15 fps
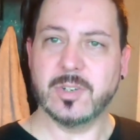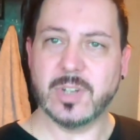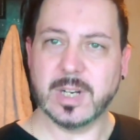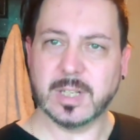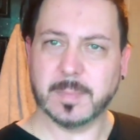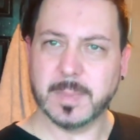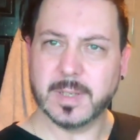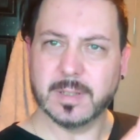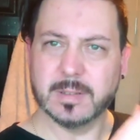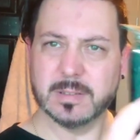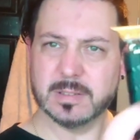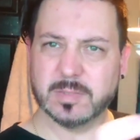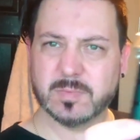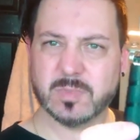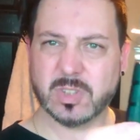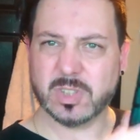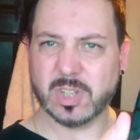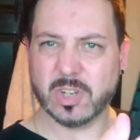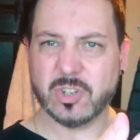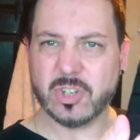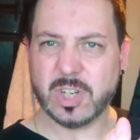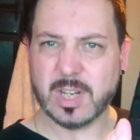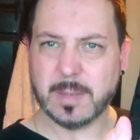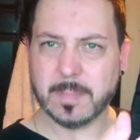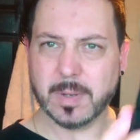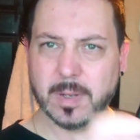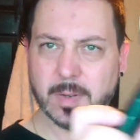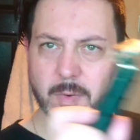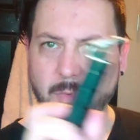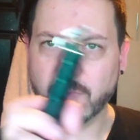gentleman, just a cheap
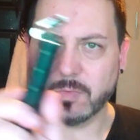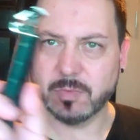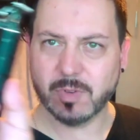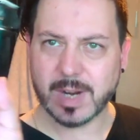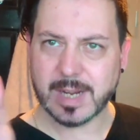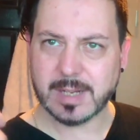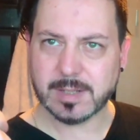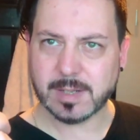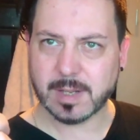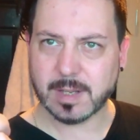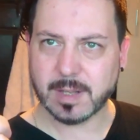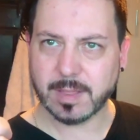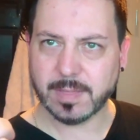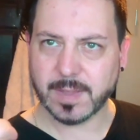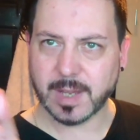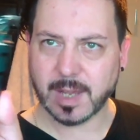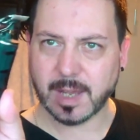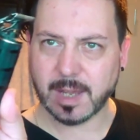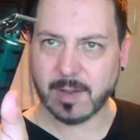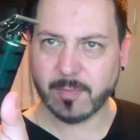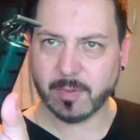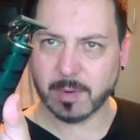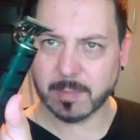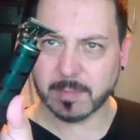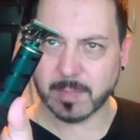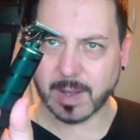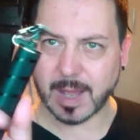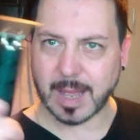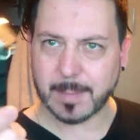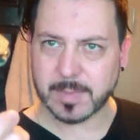razor thingy from
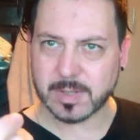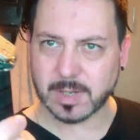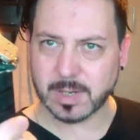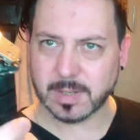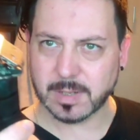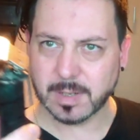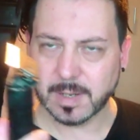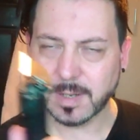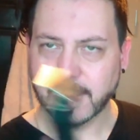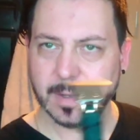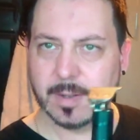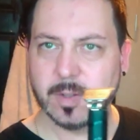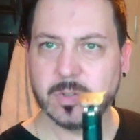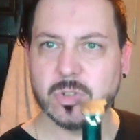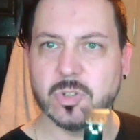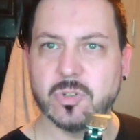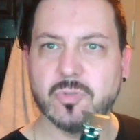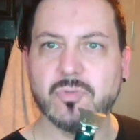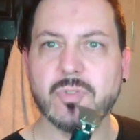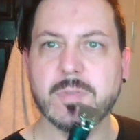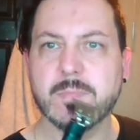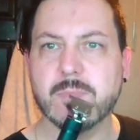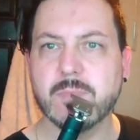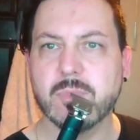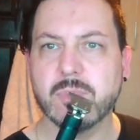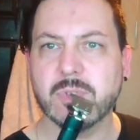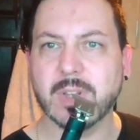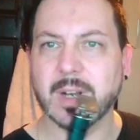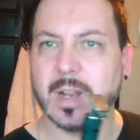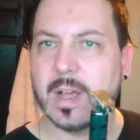Amazon to trim
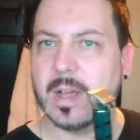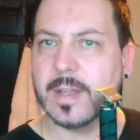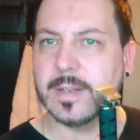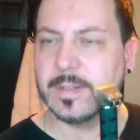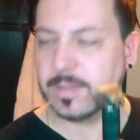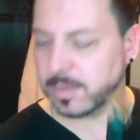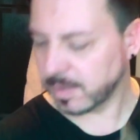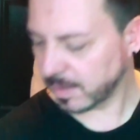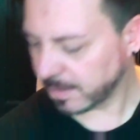the lines